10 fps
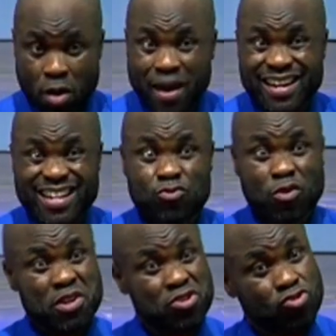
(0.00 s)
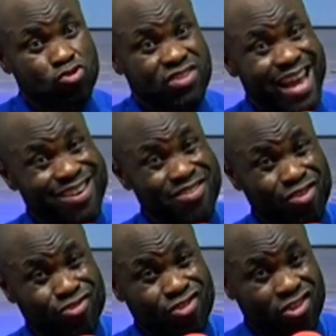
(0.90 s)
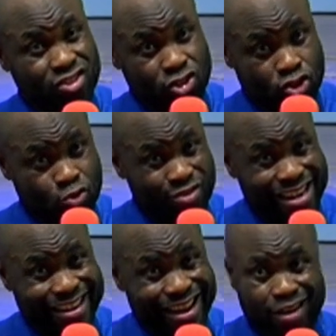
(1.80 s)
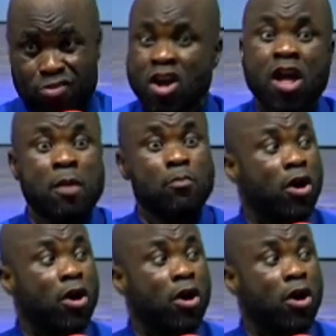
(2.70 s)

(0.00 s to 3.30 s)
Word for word: and eat with me, you dare not just chew anyhow. But